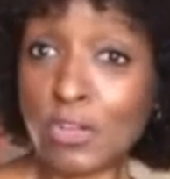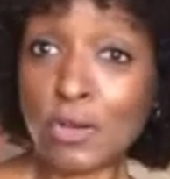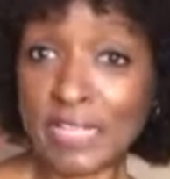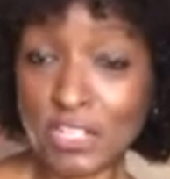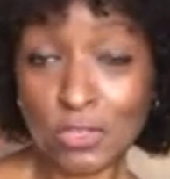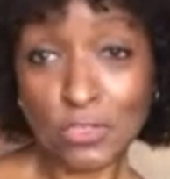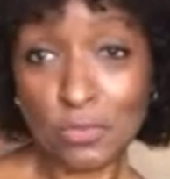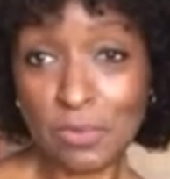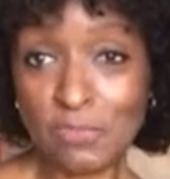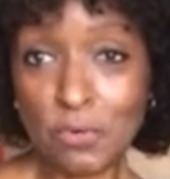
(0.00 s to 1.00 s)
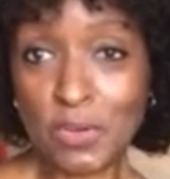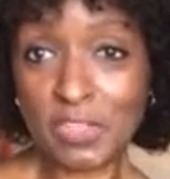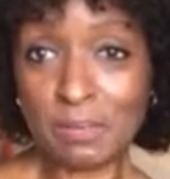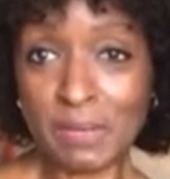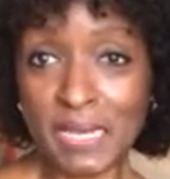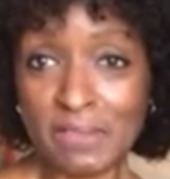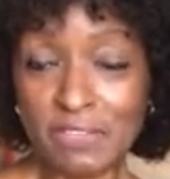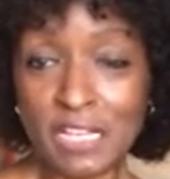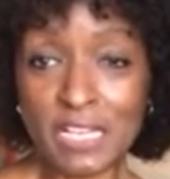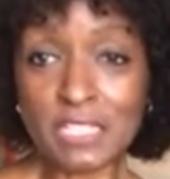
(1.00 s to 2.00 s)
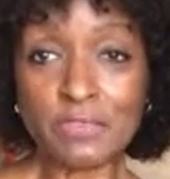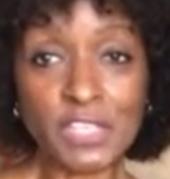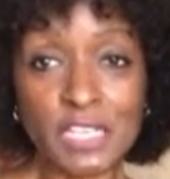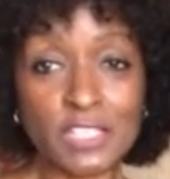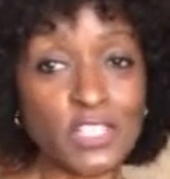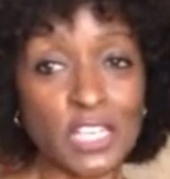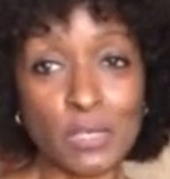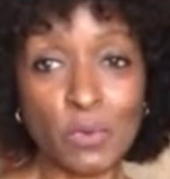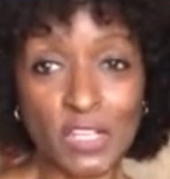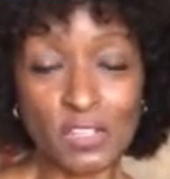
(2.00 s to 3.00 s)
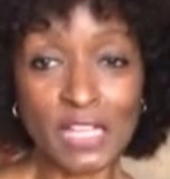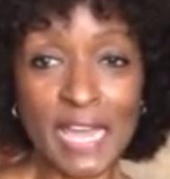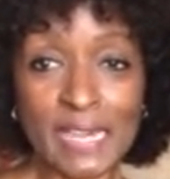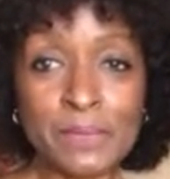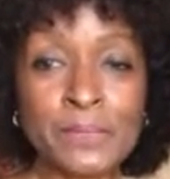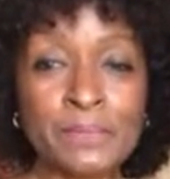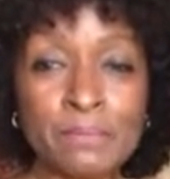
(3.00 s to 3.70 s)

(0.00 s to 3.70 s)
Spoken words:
I told you before that my philosophy is to eat what you like,